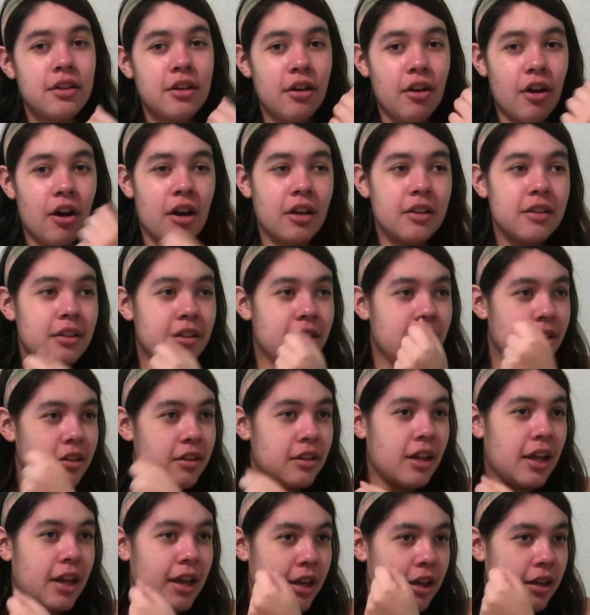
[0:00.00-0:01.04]
got
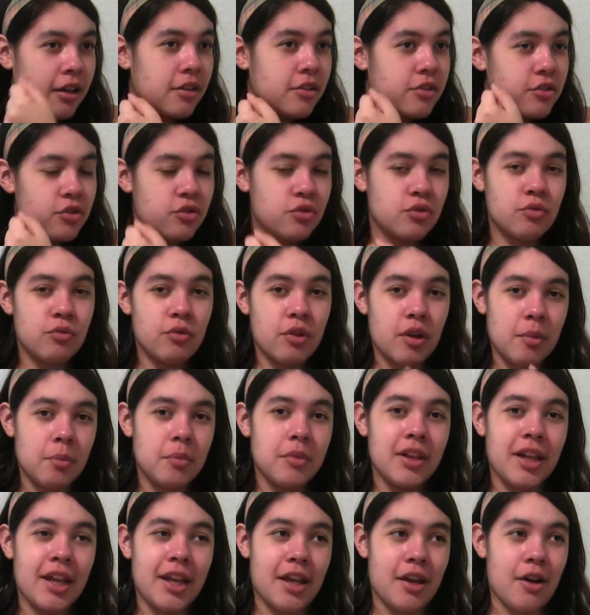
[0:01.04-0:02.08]
like
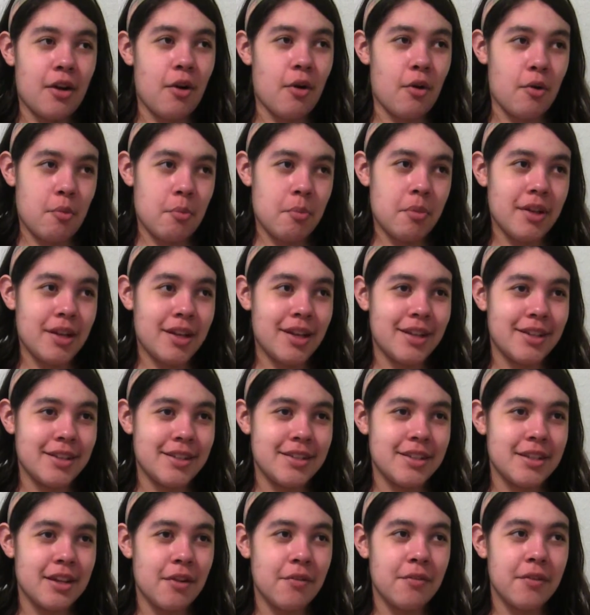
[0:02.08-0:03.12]
scrubbed like open and
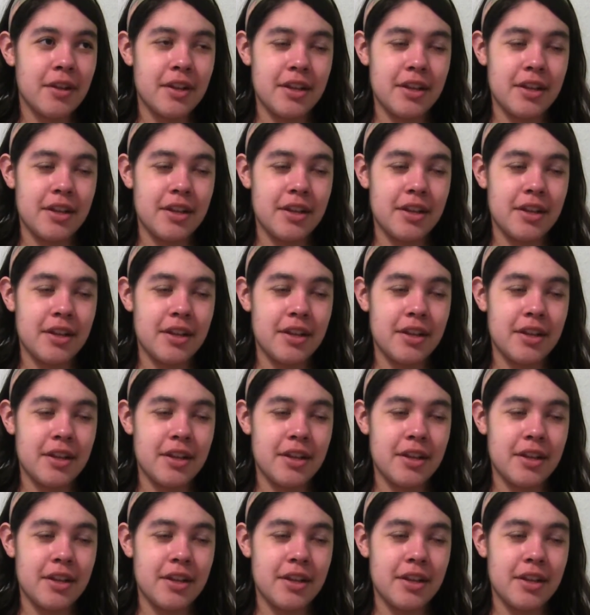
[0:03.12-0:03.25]
stuff,